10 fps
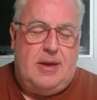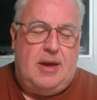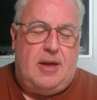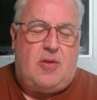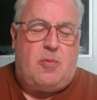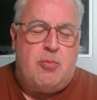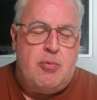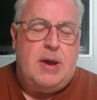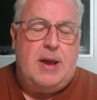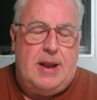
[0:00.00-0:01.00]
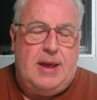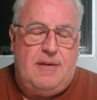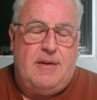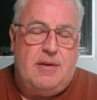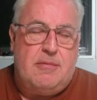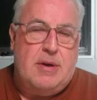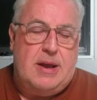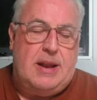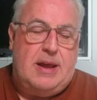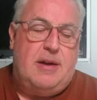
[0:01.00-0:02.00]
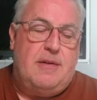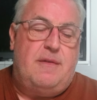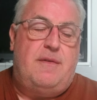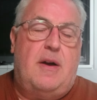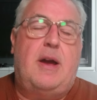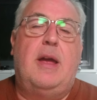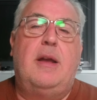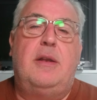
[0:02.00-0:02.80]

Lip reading: It's really, really fucking